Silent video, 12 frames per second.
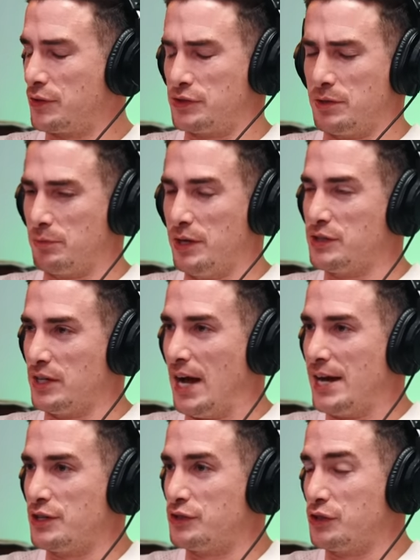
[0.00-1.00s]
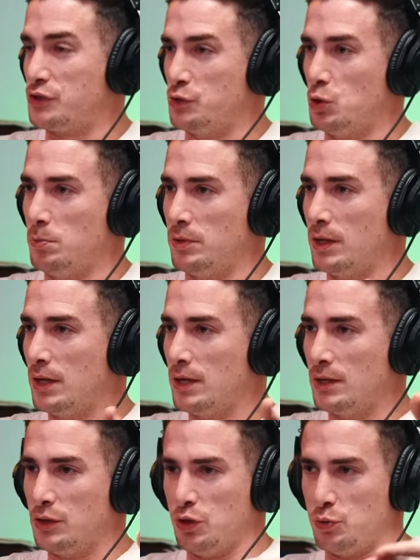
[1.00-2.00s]
some reason, I just assumed
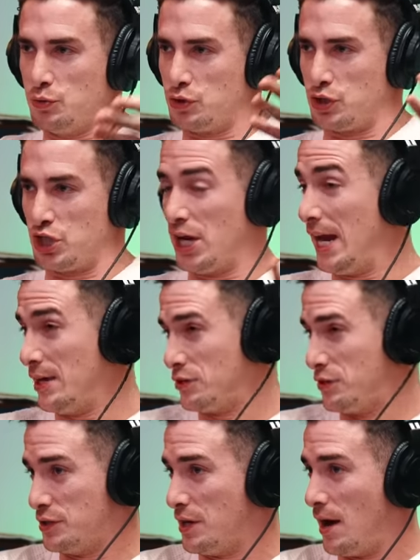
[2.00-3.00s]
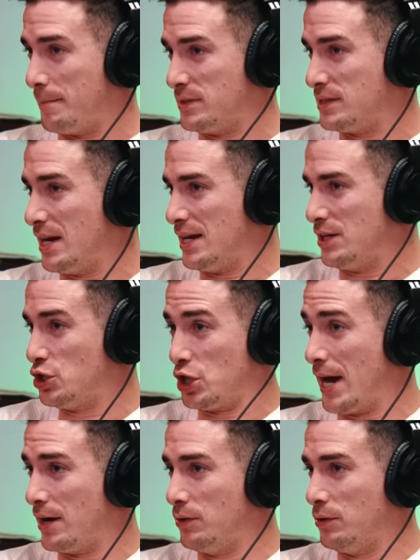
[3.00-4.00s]
you changed the Dom Mazzetti
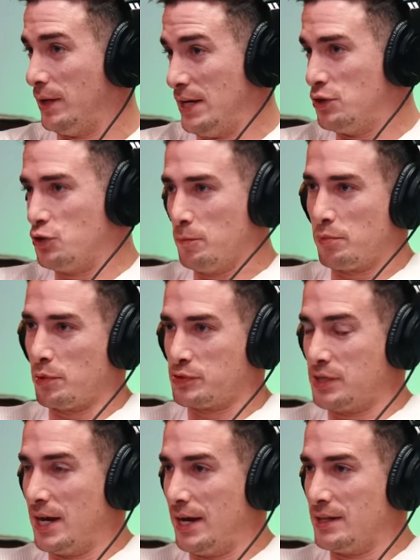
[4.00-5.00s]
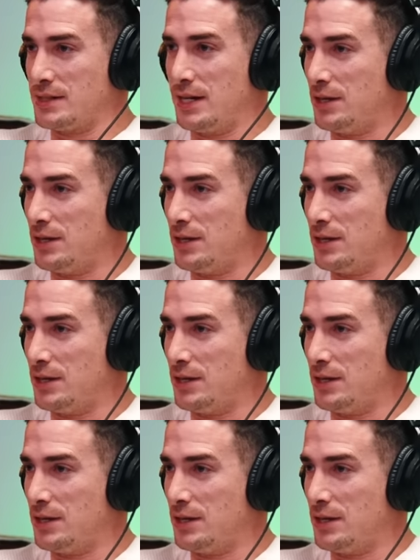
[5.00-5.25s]
channel into Bro Science.